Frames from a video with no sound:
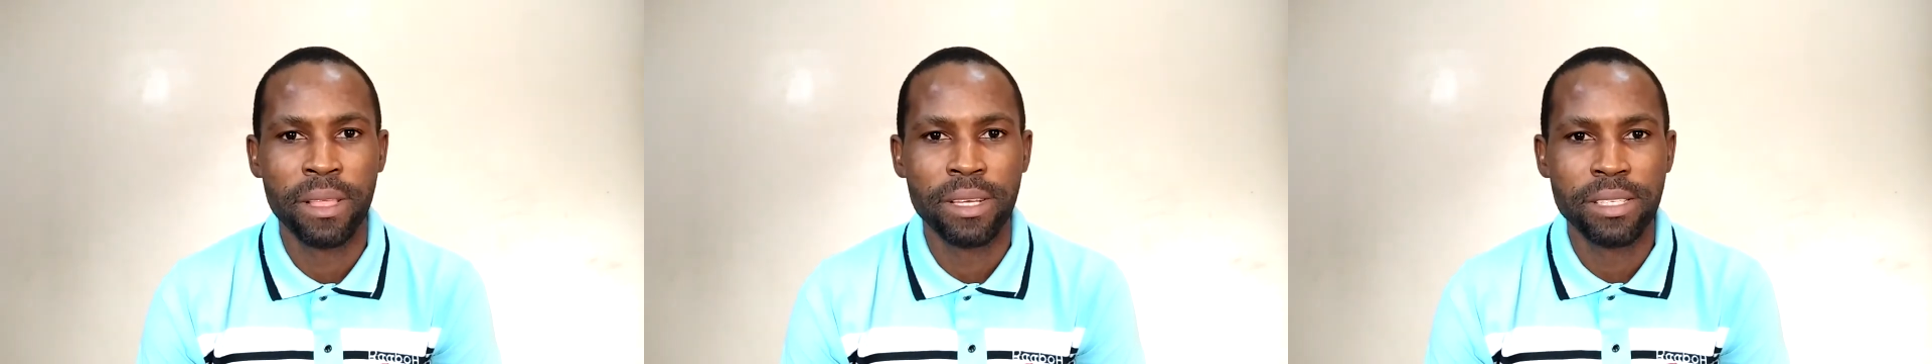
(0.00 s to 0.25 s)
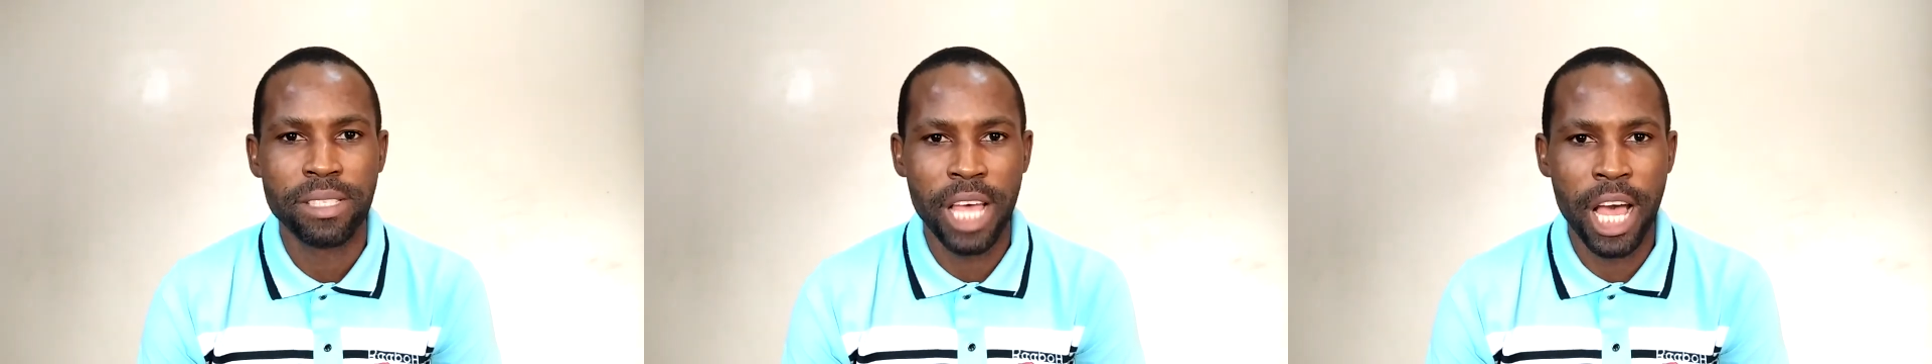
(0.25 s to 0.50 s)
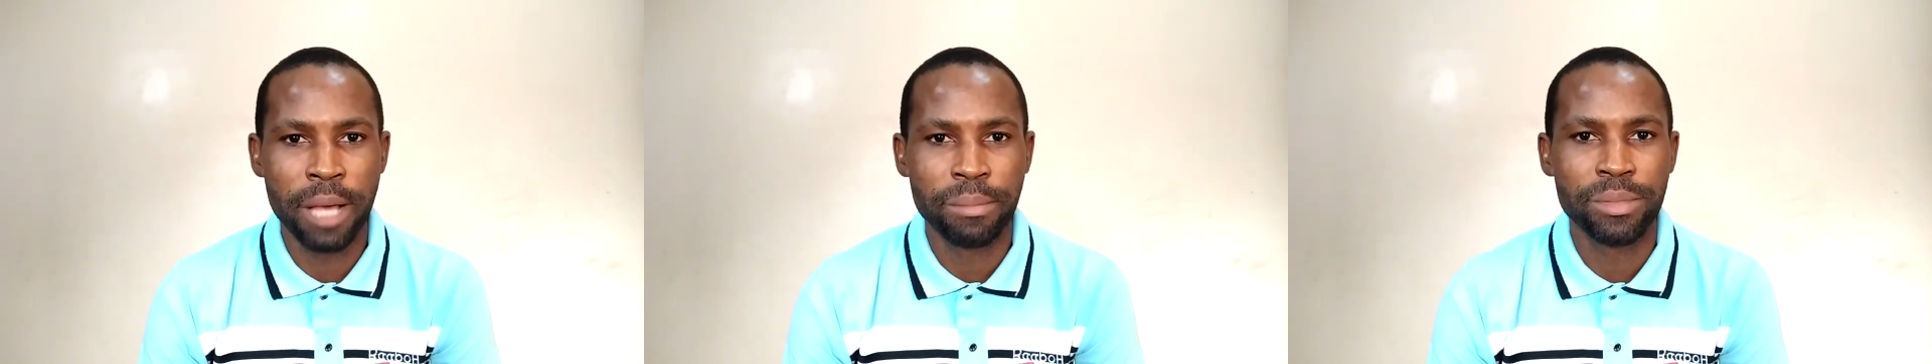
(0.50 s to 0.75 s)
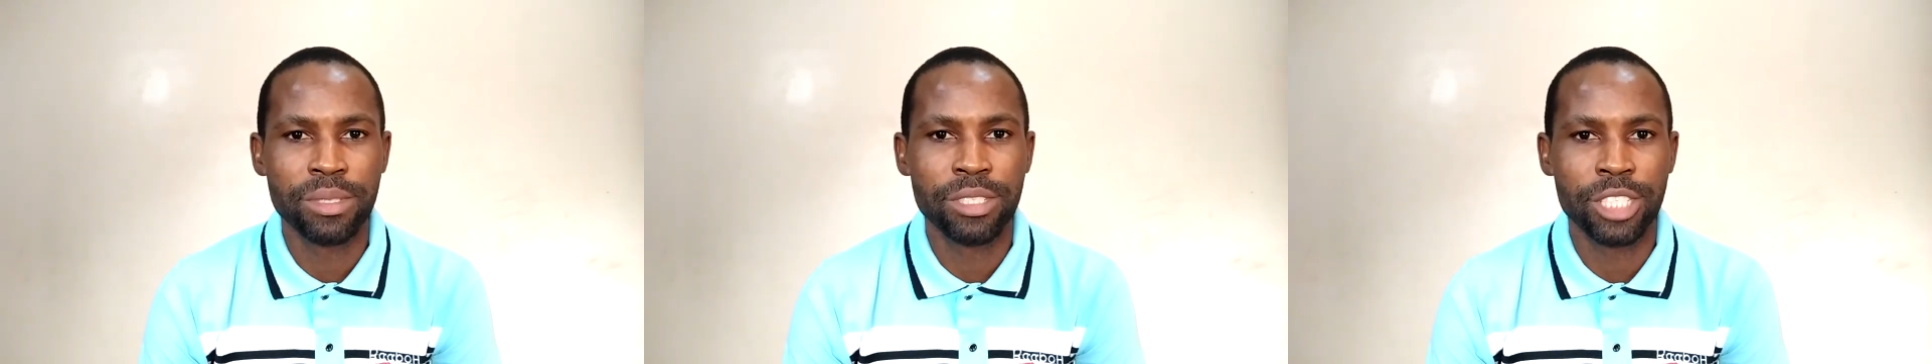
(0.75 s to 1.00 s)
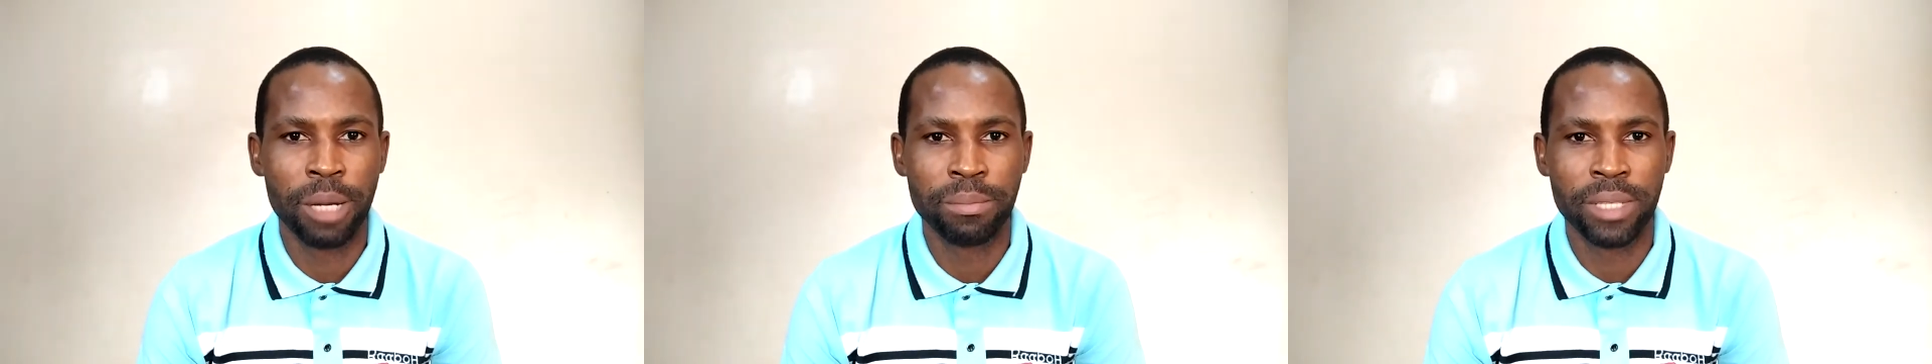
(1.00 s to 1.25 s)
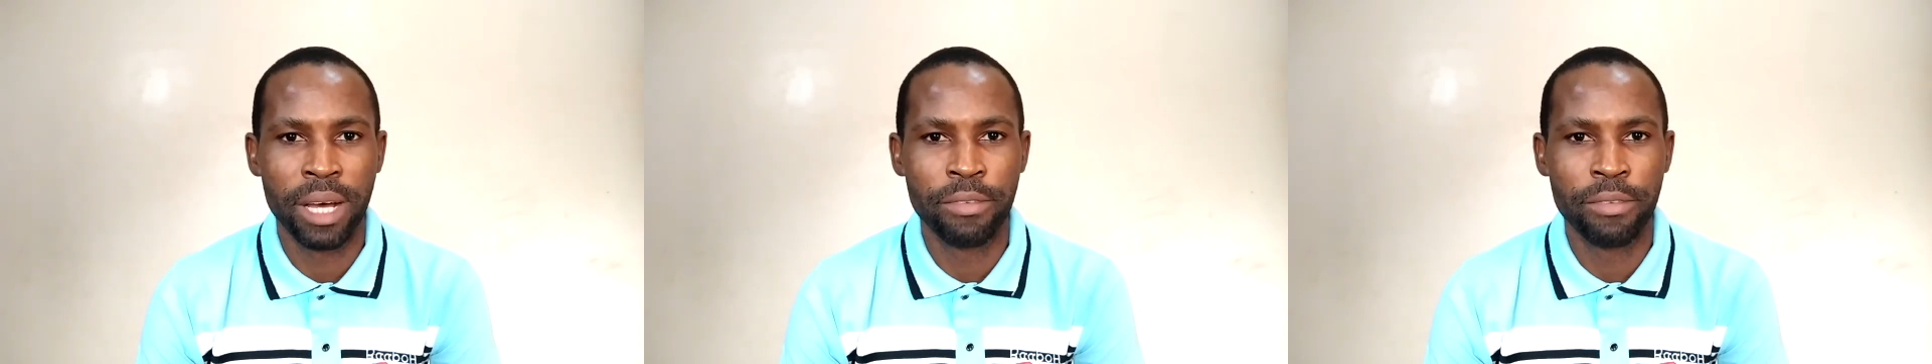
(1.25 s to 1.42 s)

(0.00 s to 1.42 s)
Psalms chapter